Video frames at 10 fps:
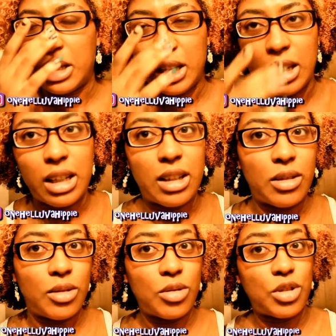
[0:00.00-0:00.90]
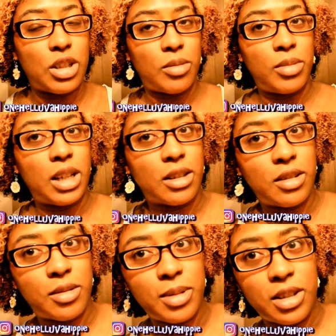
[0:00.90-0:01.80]
and although she had a black
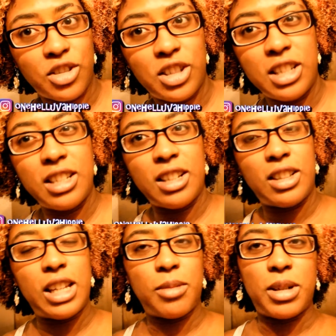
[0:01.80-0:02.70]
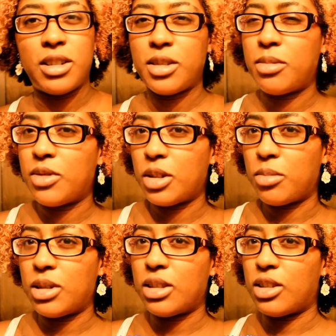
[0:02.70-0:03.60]
husband, she did not like my husband very
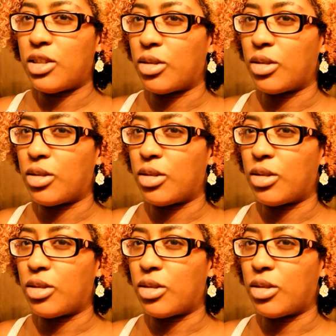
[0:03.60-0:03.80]
much,